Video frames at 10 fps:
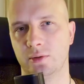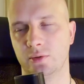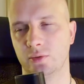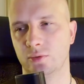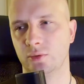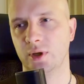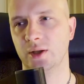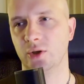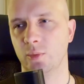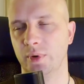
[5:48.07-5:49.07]
to get
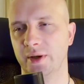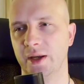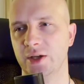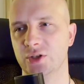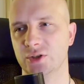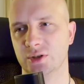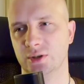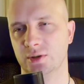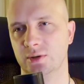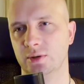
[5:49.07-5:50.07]
your
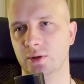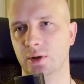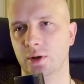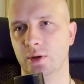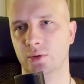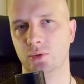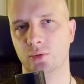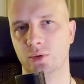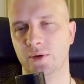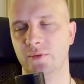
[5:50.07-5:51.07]
application to
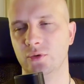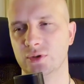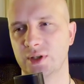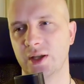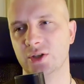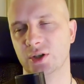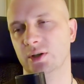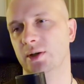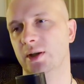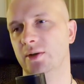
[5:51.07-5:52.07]
review stage
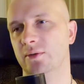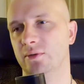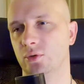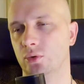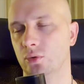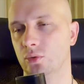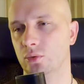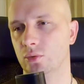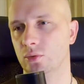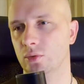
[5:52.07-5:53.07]
and then
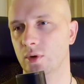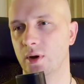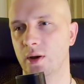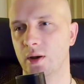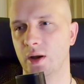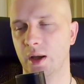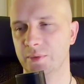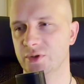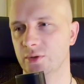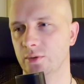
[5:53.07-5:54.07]
to App
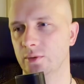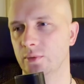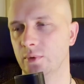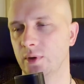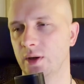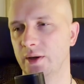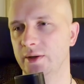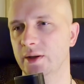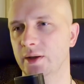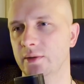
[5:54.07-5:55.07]
Store. Click
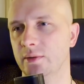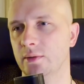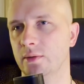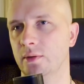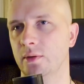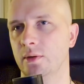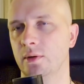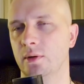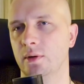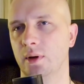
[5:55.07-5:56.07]
done.
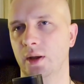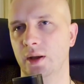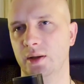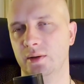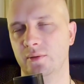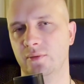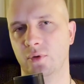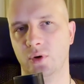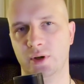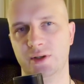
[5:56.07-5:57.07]
And
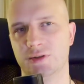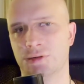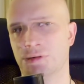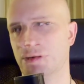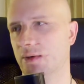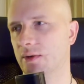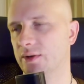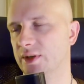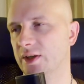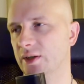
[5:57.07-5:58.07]
for Xcode,
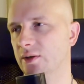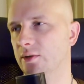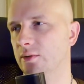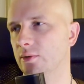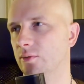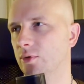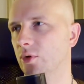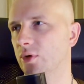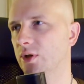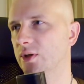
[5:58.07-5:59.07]
that's it. We
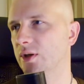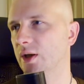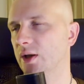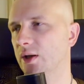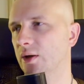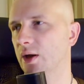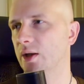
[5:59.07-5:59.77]
don't need any other